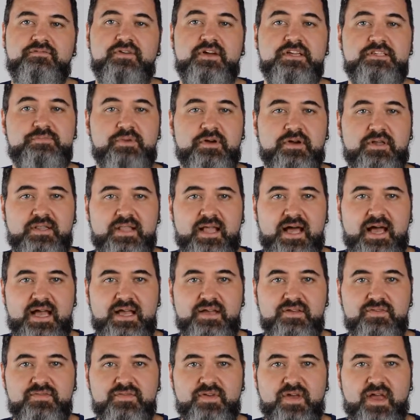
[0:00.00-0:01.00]
Facebook
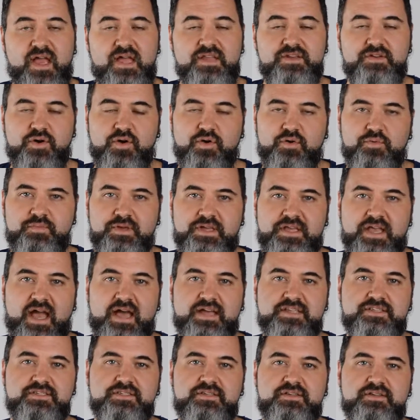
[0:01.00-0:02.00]
Live and
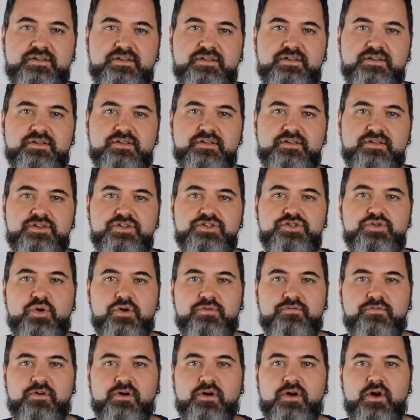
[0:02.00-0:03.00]
OBS,
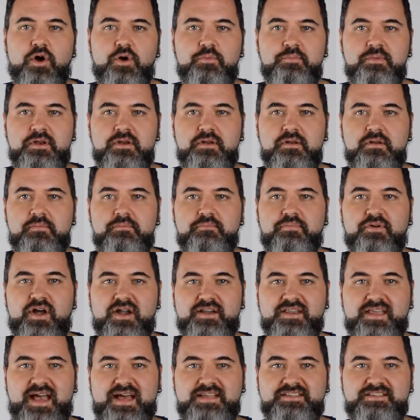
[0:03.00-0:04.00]
short for Open
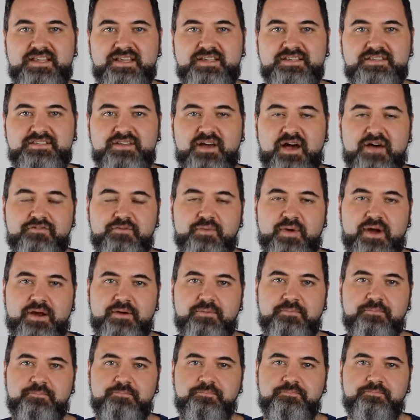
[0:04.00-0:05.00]
Broadcasting
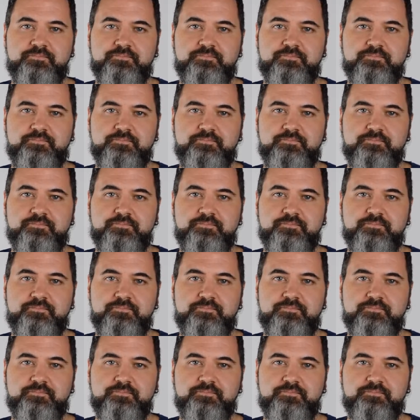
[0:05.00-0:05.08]
Software.